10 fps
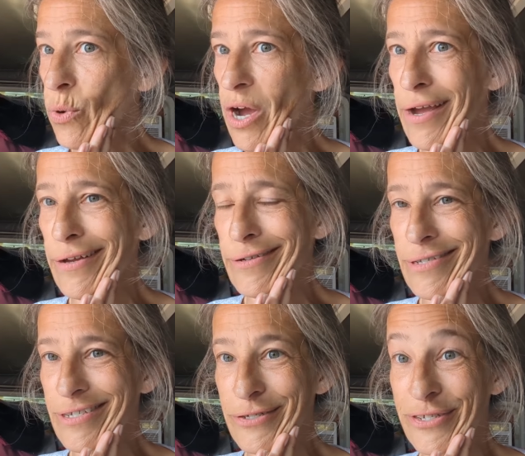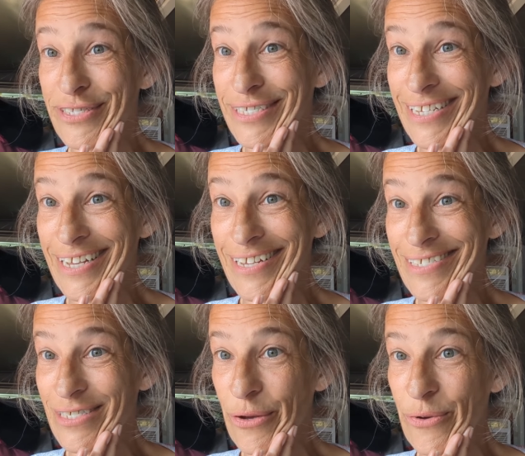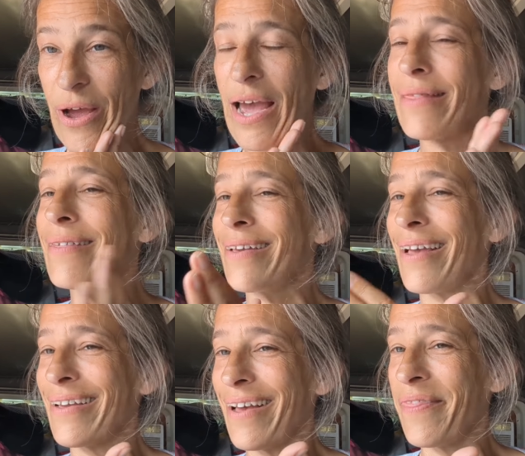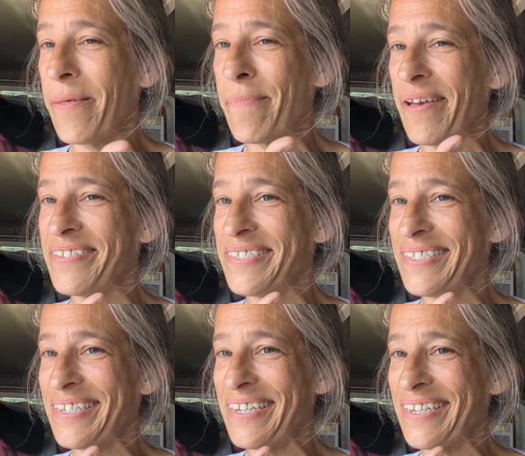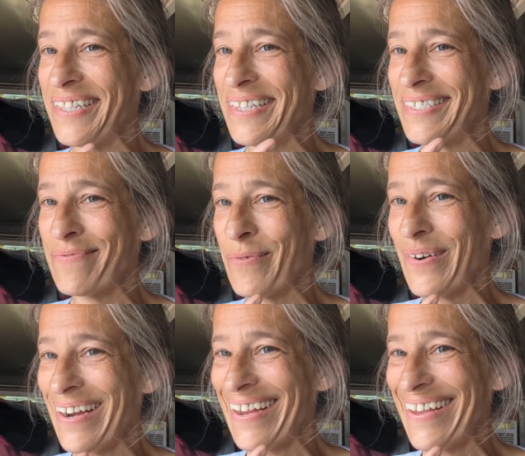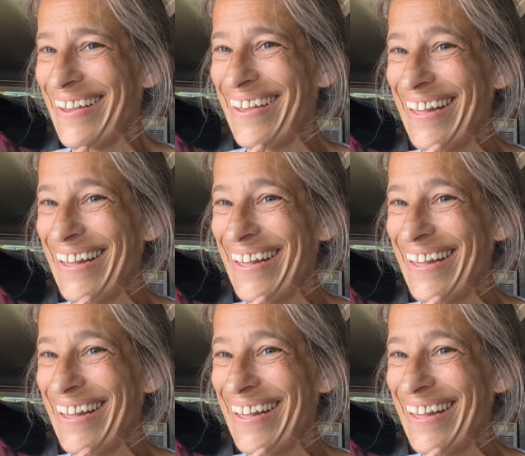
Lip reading: wild, as you could see. So I think I got the best this morning.